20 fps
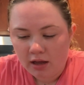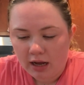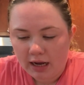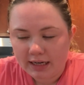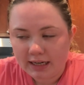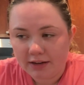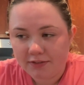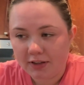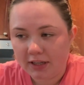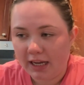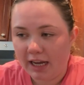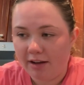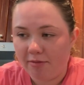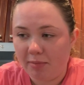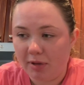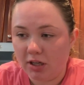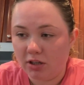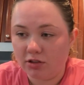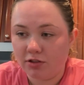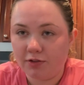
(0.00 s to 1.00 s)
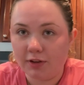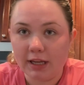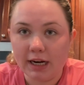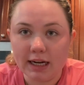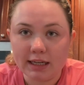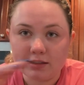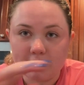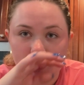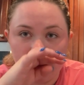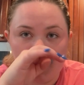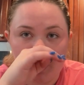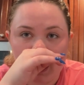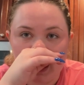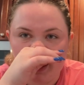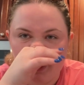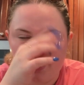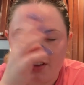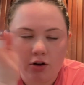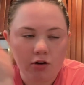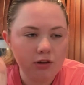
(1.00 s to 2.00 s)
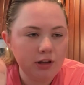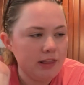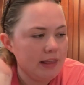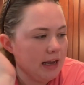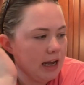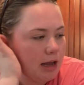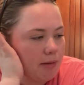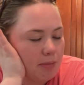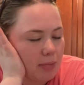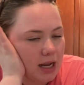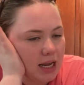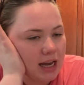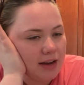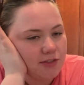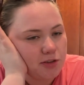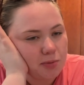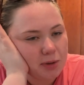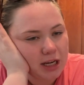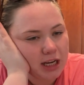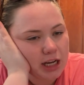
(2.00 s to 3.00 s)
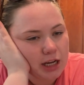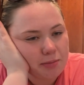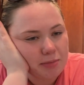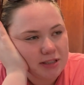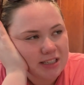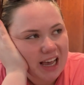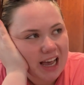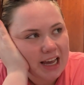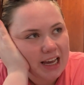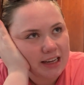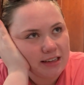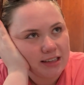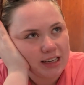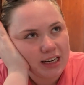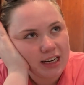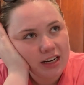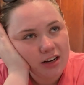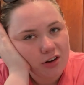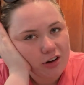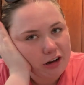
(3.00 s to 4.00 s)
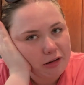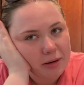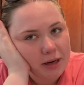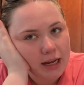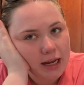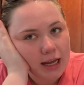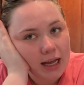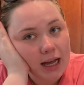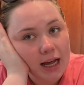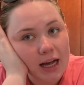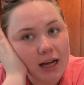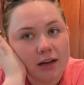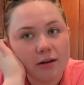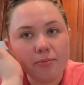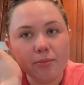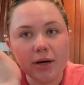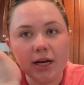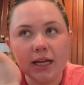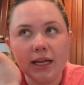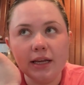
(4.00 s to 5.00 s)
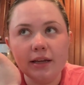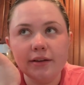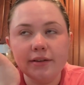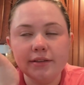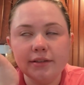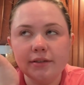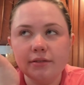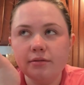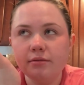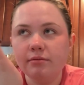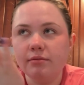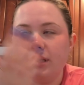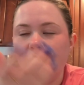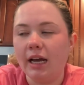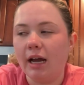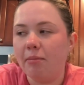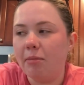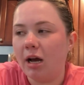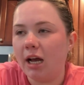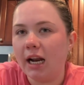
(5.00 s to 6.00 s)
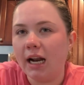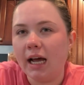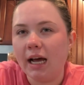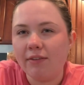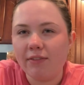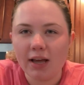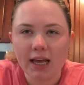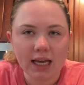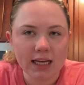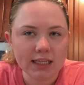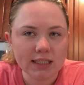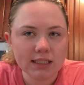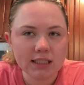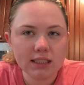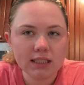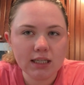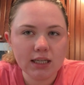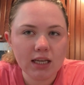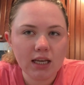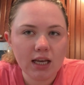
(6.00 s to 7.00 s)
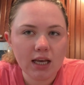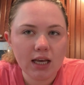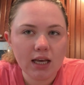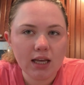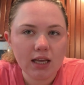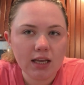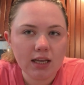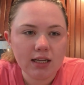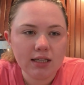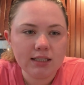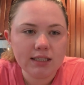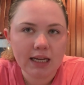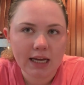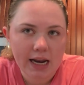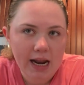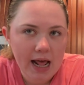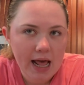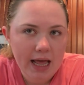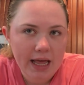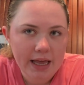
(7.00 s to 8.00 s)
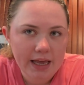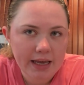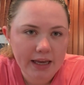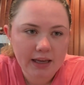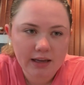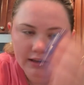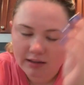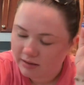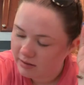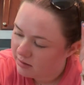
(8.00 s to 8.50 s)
I definitely have meals for the next little while. The only thing I might have to pick up is eggs. I didn't know how many I had, but like I'm not gonna have eggs today.